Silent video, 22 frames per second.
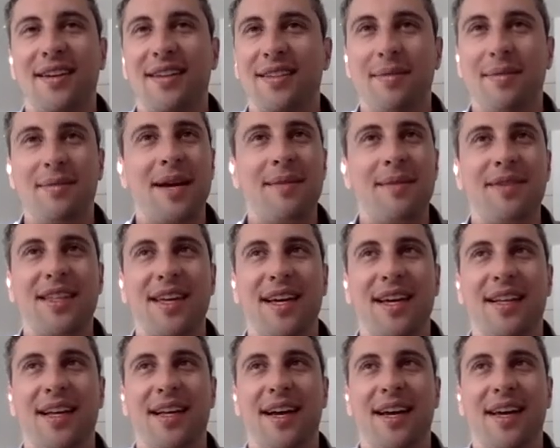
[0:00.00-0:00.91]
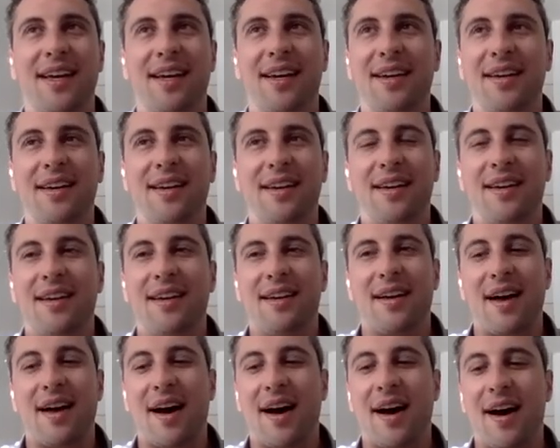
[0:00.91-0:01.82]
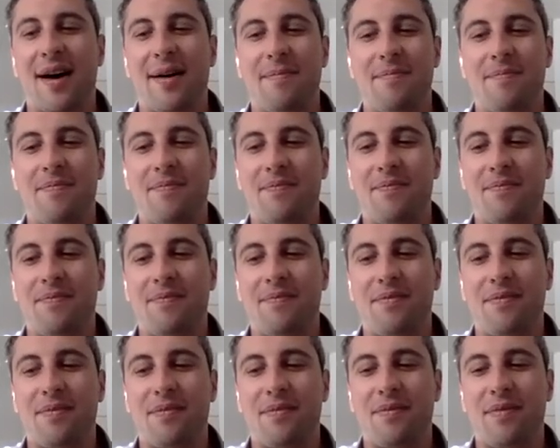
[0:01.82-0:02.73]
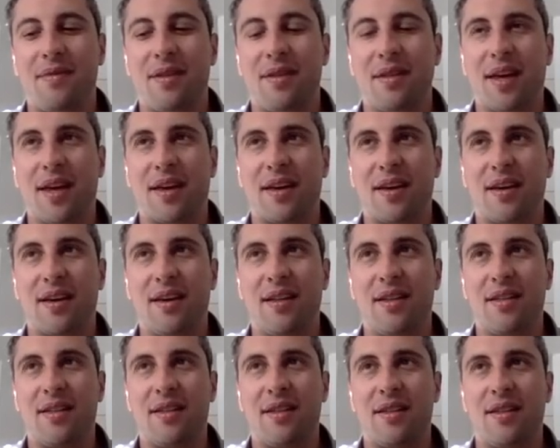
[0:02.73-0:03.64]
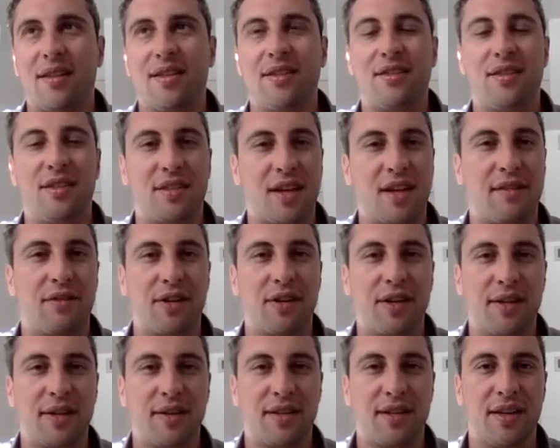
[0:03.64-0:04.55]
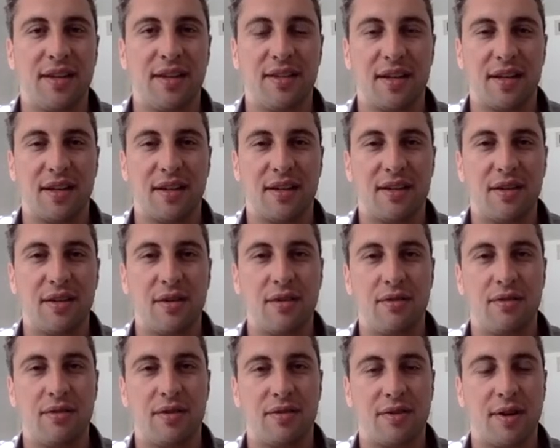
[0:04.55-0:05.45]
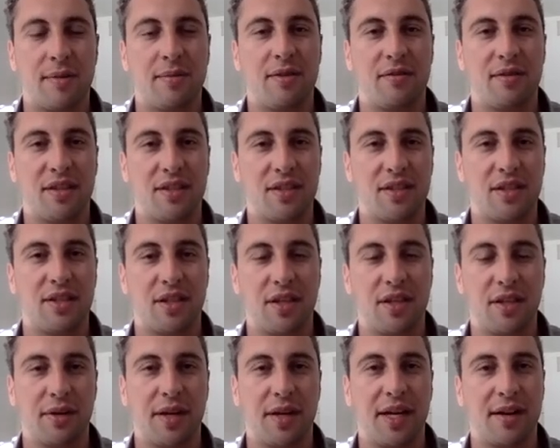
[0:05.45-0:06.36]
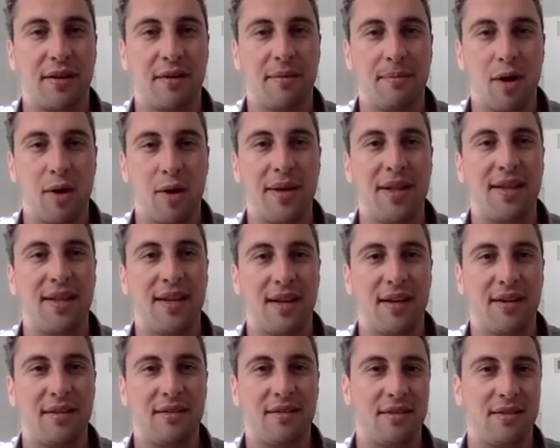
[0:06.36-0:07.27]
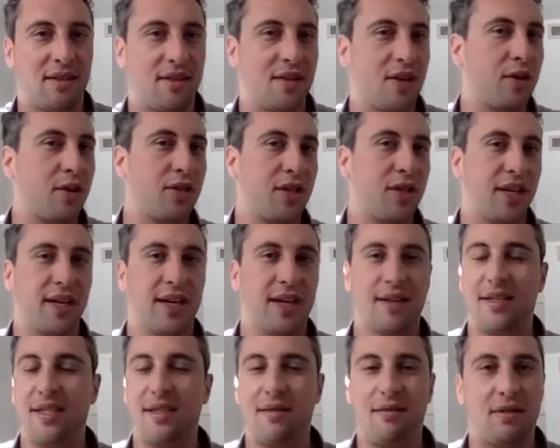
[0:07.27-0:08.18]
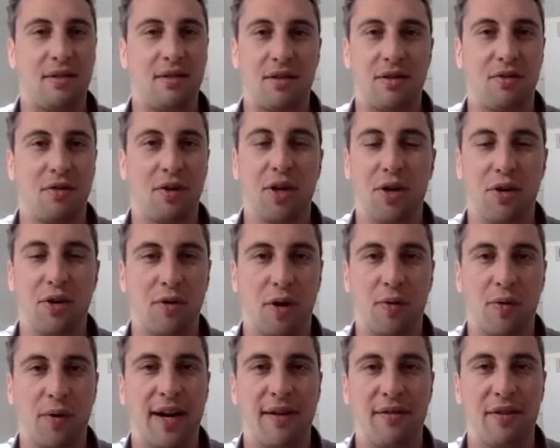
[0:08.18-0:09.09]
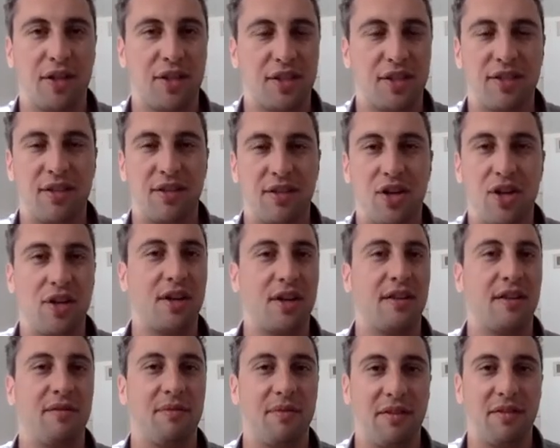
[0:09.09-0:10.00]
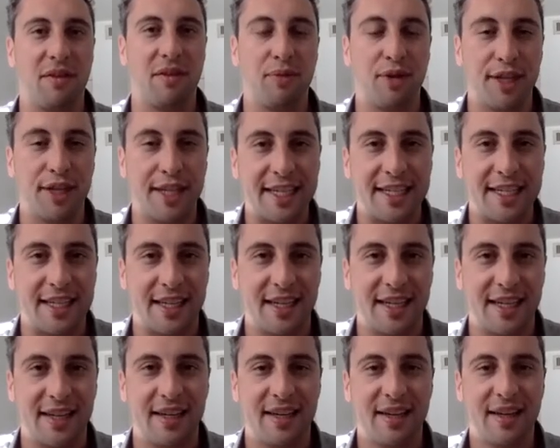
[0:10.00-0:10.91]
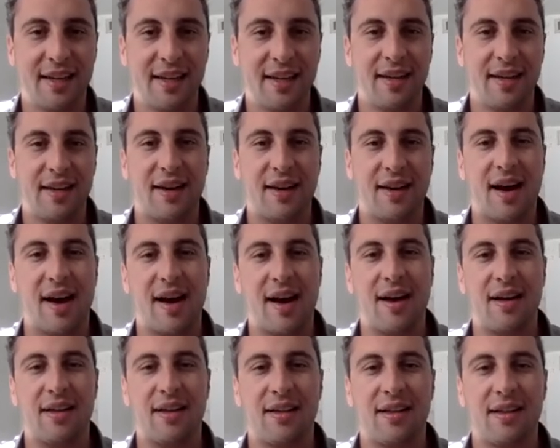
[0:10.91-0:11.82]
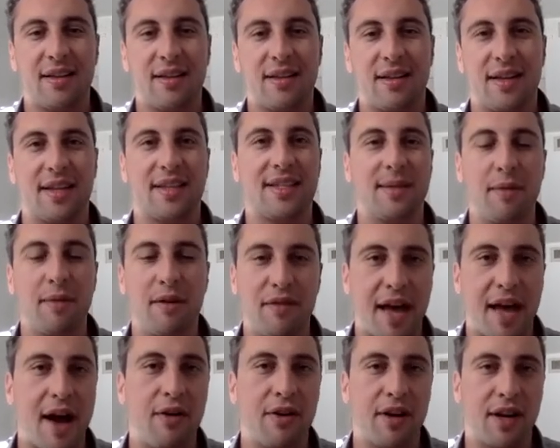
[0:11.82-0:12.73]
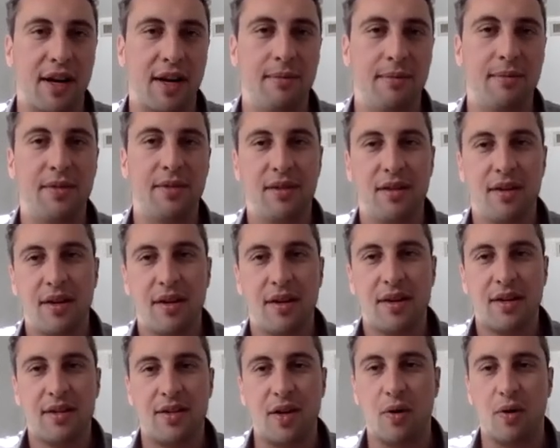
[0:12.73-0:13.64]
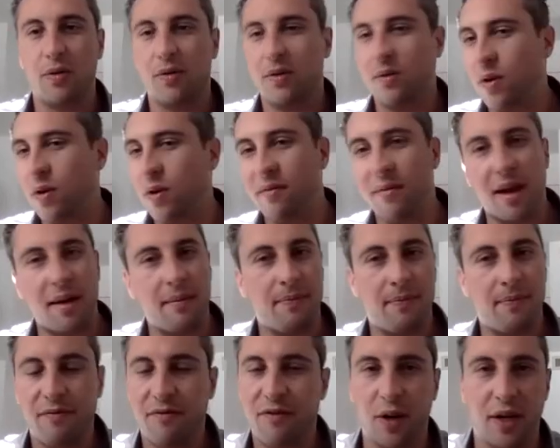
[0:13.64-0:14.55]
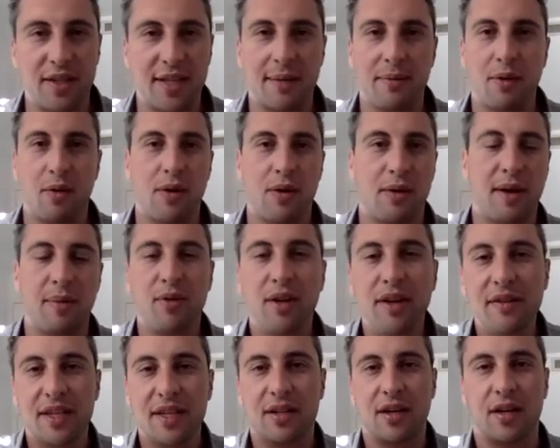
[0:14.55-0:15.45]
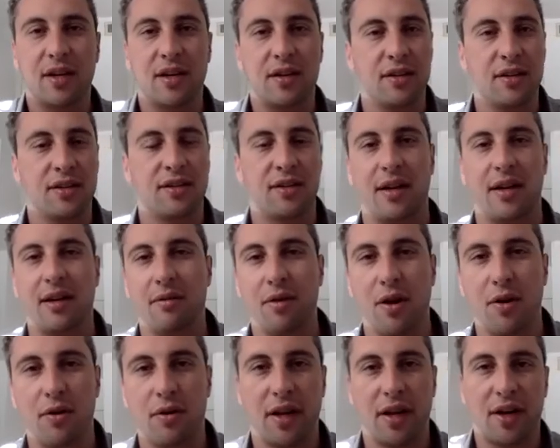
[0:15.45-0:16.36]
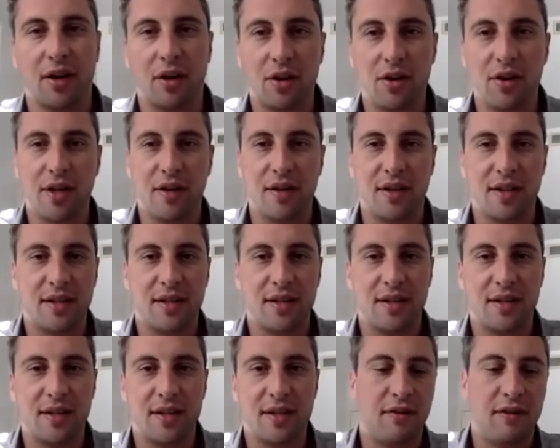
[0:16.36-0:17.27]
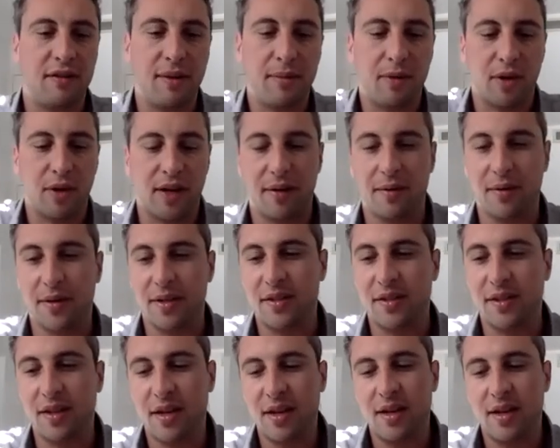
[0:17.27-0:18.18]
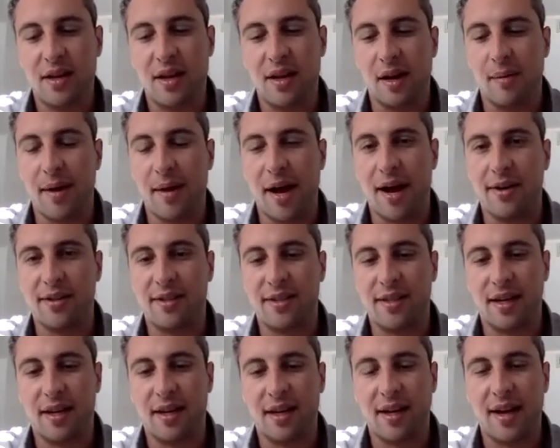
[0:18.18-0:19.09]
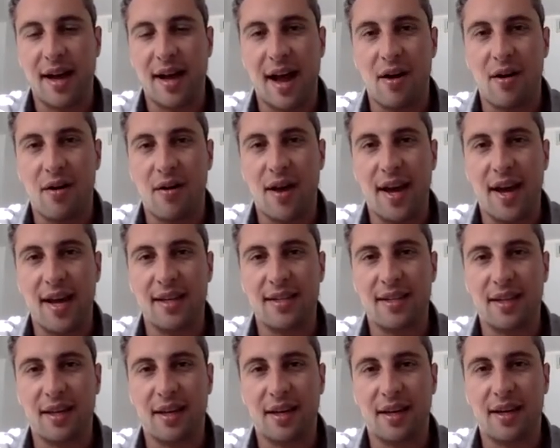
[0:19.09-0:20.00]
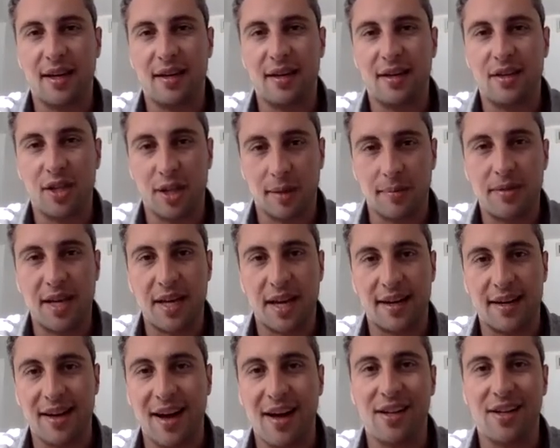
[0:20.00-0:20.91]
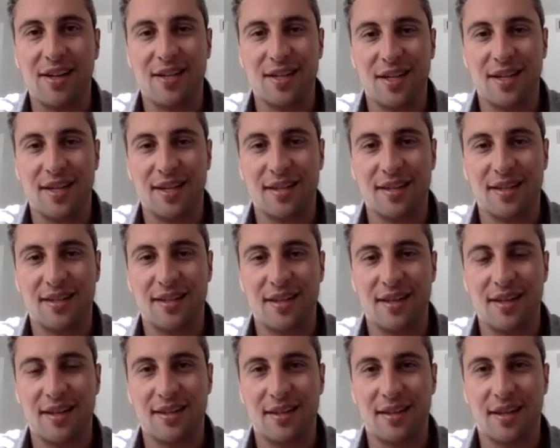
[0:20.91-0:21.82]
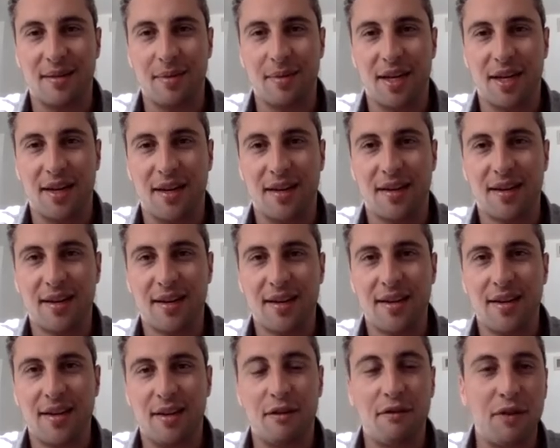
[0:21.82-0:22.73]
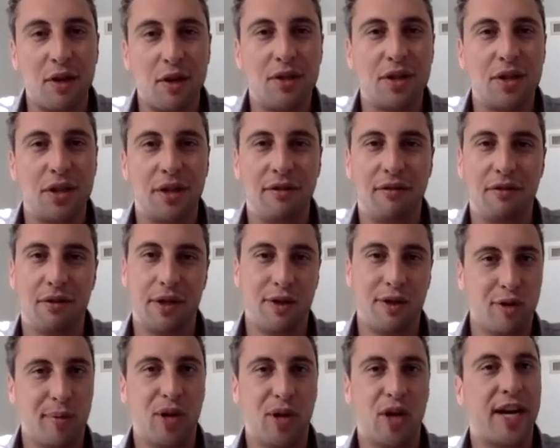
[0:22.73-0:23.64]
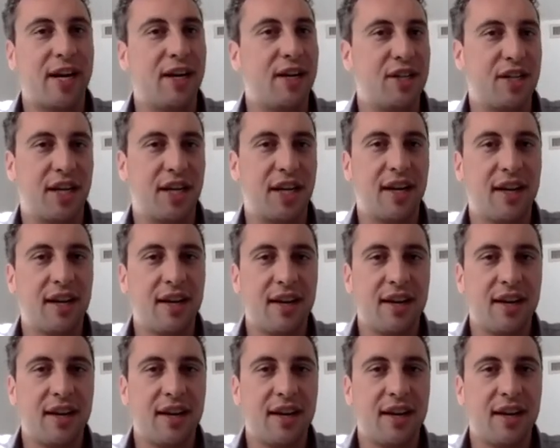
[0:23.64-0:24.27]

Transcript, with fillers: sometimes I think like, um, like this discovery is, is, like so disruptive and such a eureka moment that Satoshi and crew or whatever just couldn't have even predicted uh, like some of the outcomes. So one of my, for example, one of my previous articles that I wrote like earlier this year in February was about uh, how ASIC chip technology is is going to be the future of renewable energy.